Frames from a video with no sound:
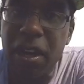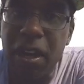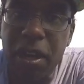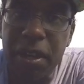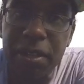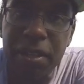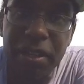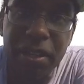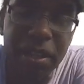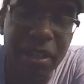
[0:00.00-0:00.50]

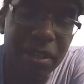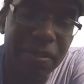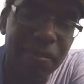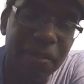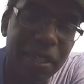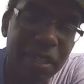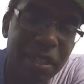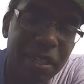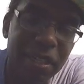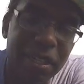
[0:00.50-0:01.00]
all your hard
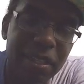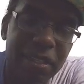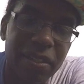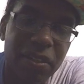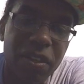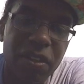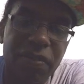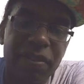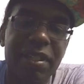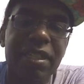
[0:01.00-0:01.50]
work
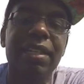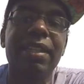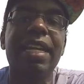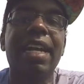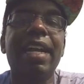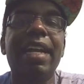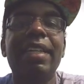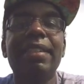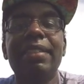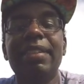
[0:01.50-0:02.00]
over the
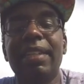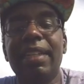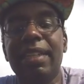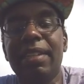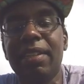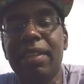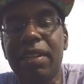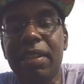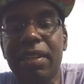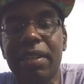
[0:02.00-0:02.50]
last 10
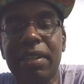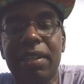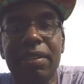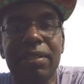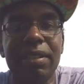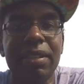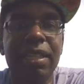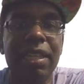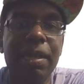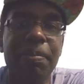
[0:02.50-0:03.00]

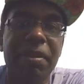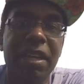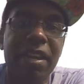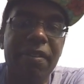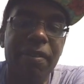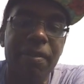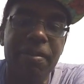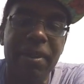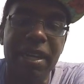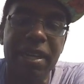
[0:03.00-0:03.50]
years, keeping
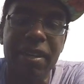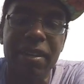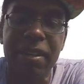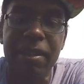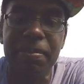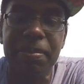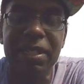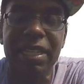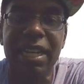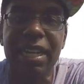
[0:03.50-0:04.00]
everybody
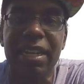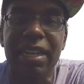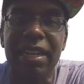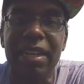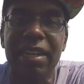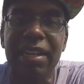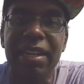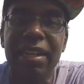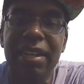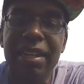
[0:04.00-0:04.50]

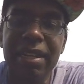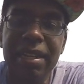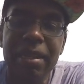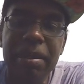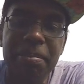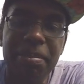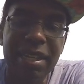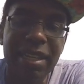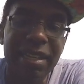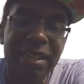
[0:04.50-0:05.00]
updated,
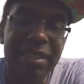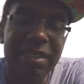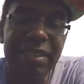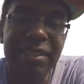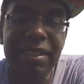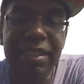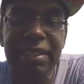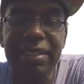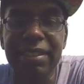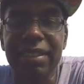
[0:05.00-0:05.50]
being
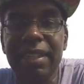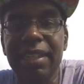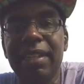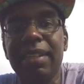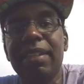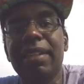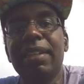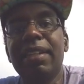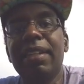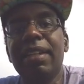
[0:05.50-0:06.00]

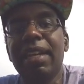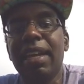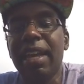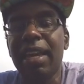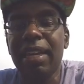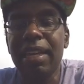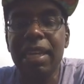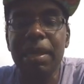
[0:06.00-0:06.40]
consistent, and